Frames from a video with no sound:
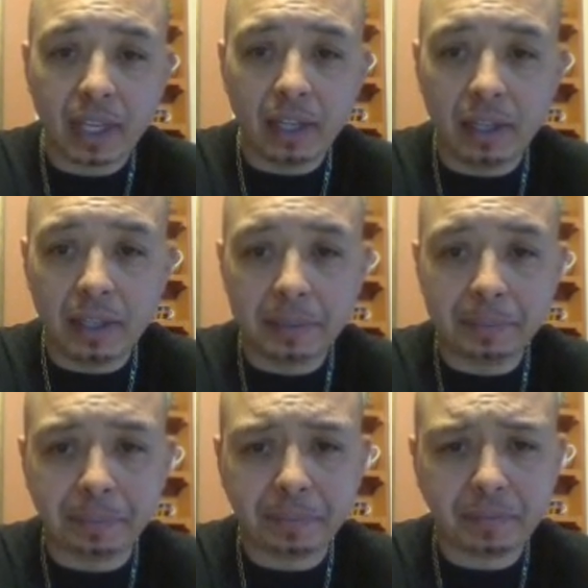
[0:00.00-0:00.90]

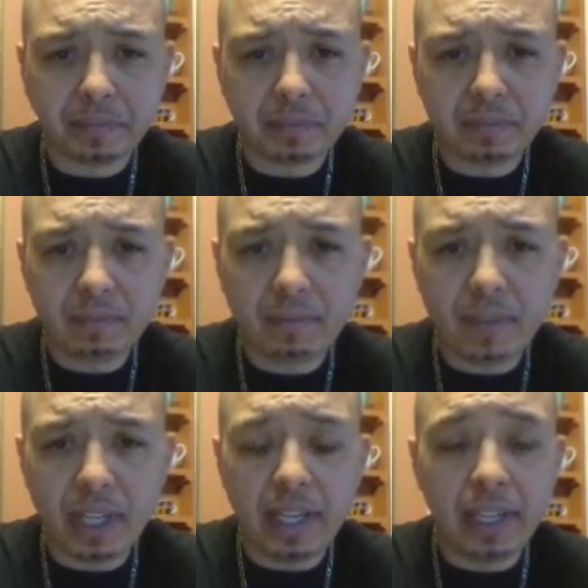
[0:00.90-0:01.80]
And
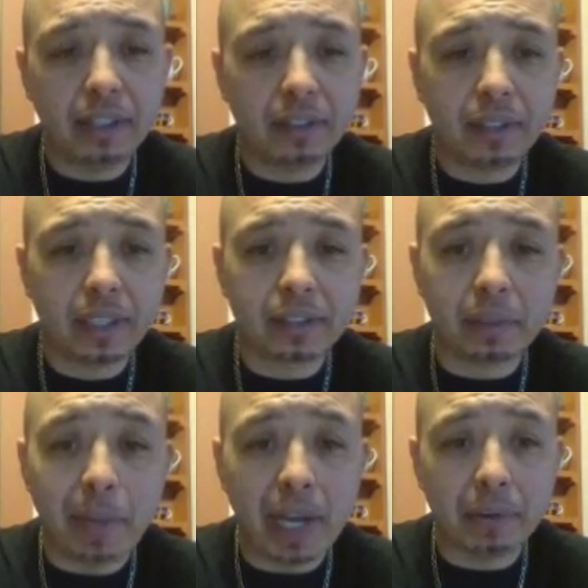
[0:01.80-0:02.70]
the other thing is the
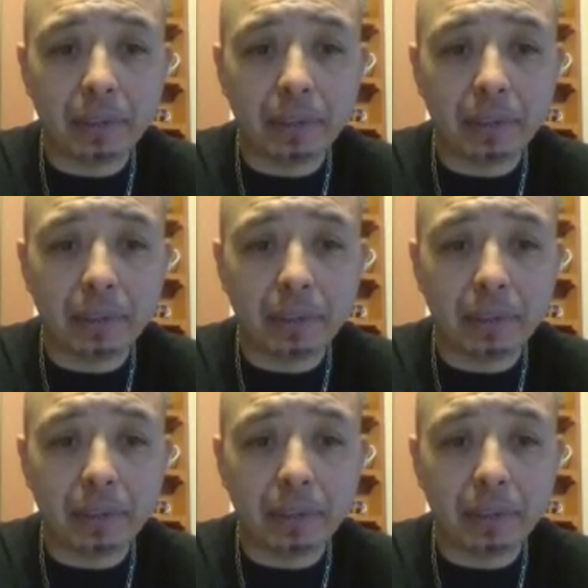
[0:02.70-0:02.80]
battery